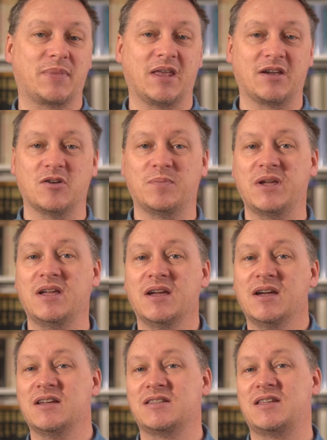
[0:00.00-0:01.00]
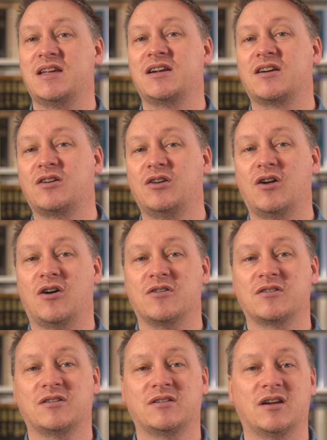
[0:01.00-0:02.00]
It could be seeing a
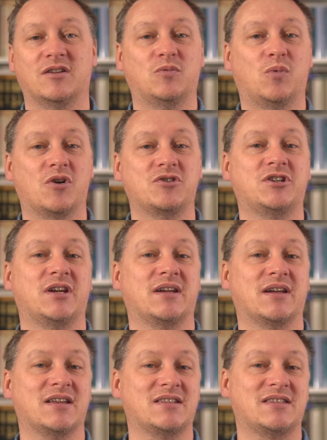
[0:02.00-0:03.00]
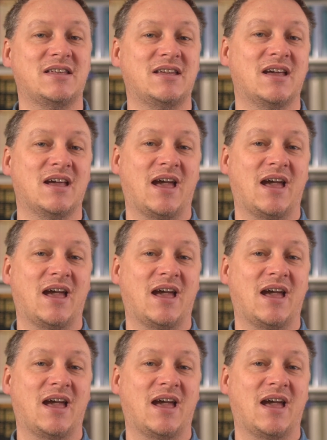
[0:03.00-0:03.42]
clock and watching as the